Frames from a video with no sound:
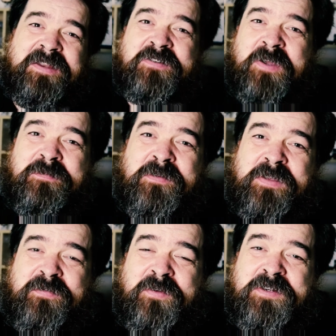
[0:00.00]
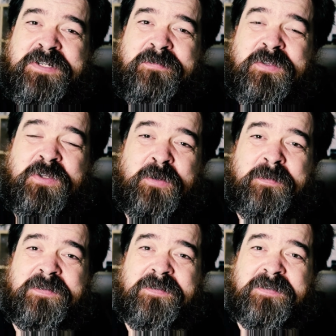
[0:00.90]
In terms of their friendship with
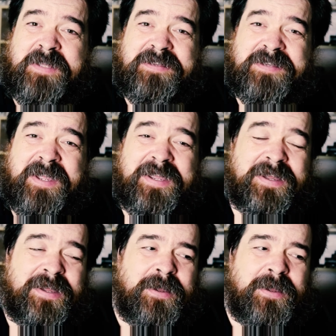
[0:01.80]
humans, they say,